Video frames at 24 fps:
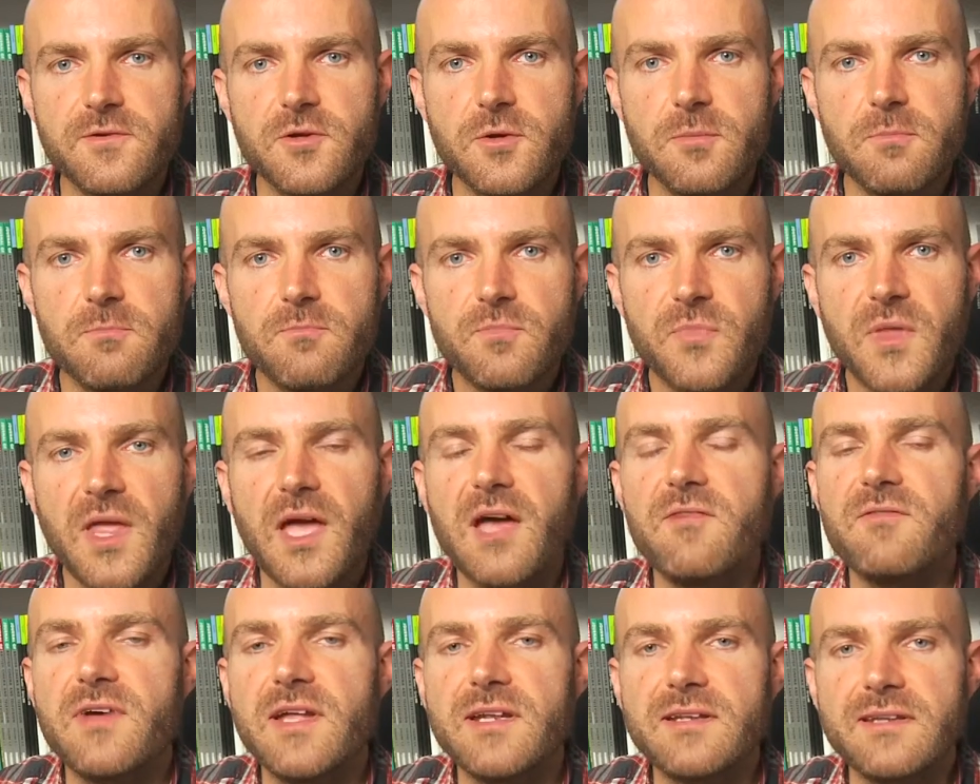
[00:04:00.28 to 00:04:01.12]
them,
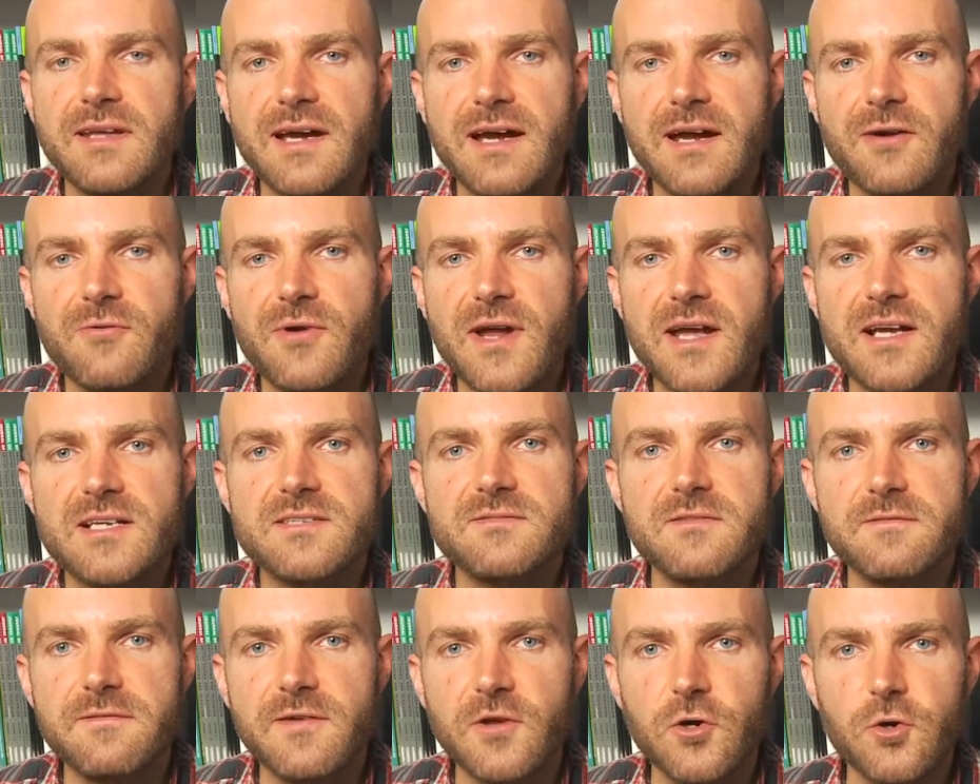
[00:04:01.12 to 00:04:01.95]
and then directs
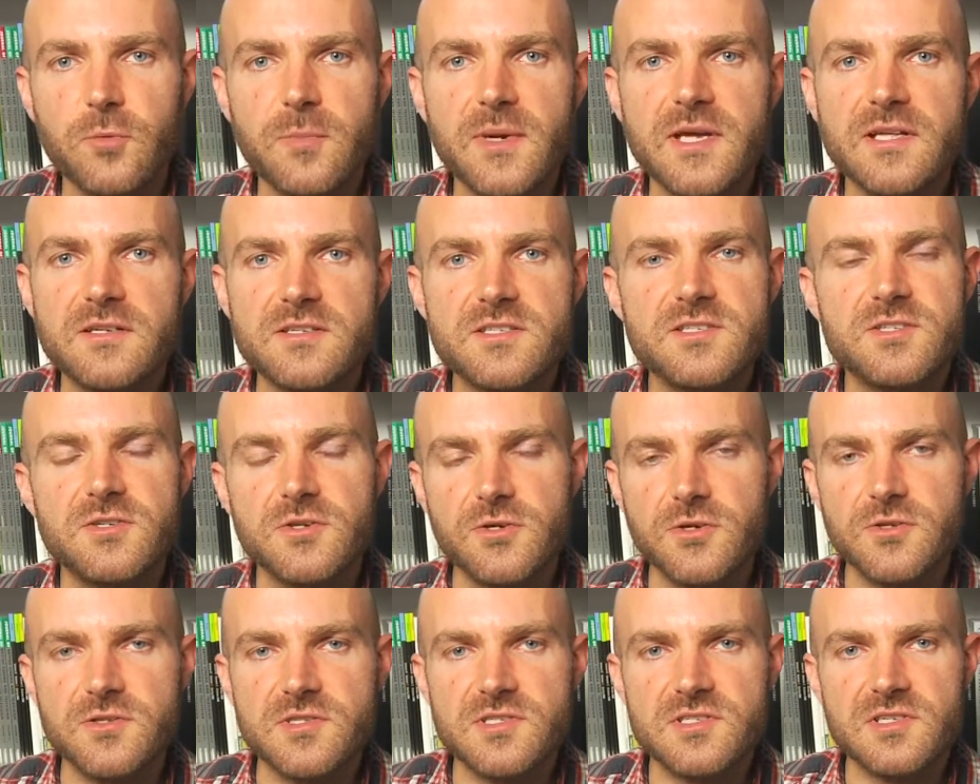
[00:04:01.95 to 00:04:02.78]
the film in a
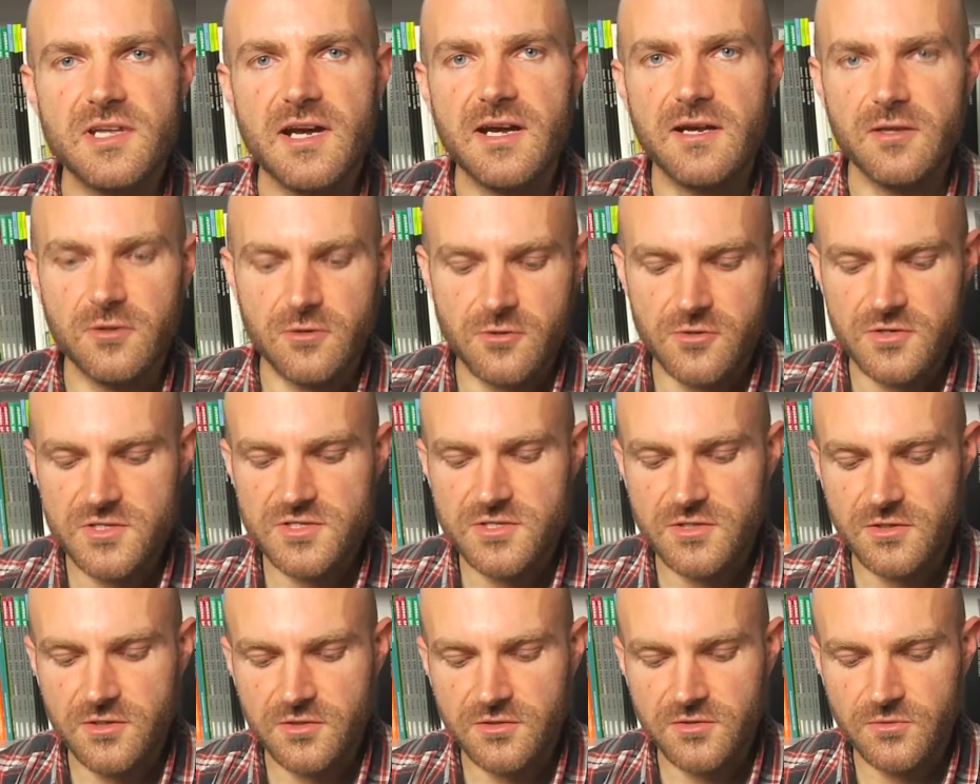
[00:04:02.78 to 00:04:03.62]
certain style or a
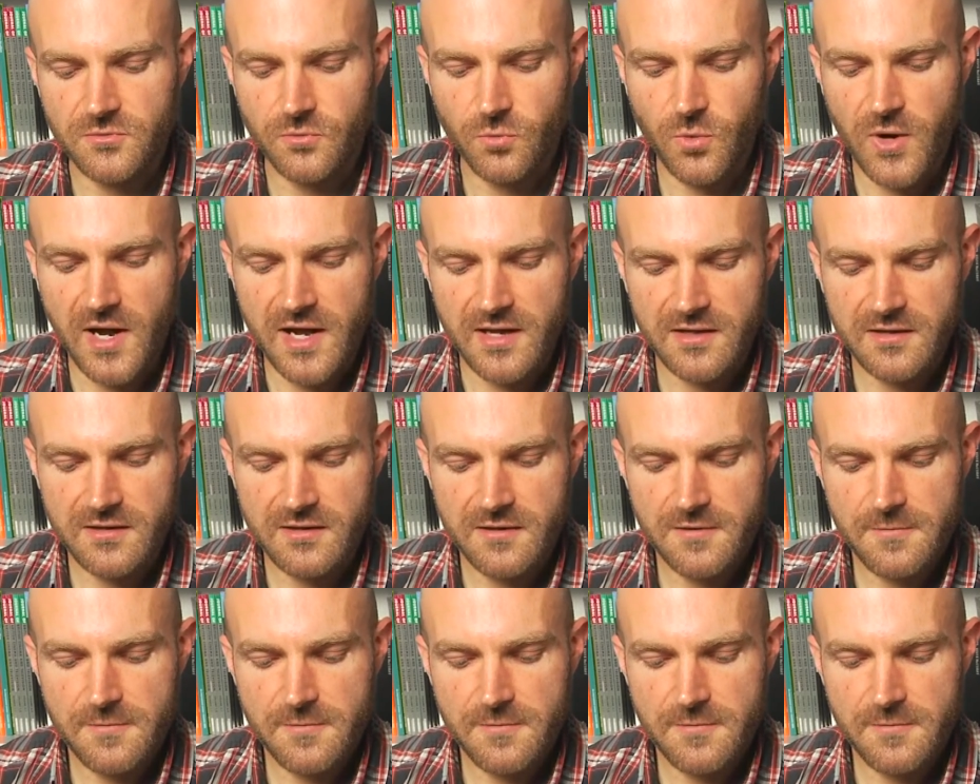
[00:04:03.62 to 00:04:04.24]
certain way.